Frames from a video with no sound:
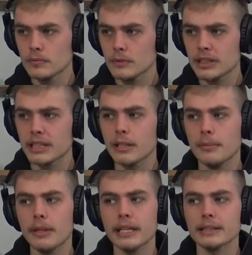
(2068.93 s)

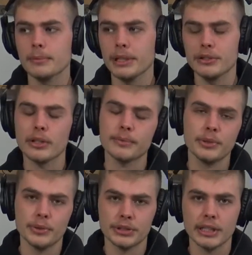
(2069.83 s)
S&P
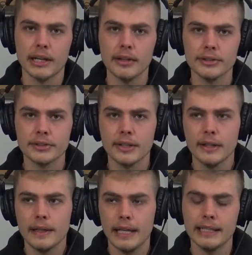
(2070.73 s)
dropped $200
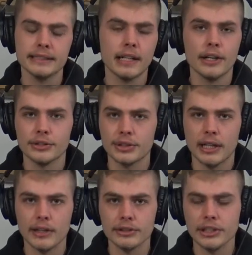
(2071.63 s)
and it's at
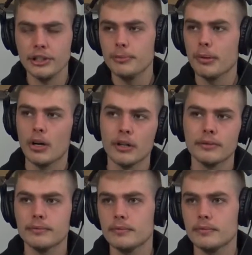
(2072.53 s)
$100 and you bought,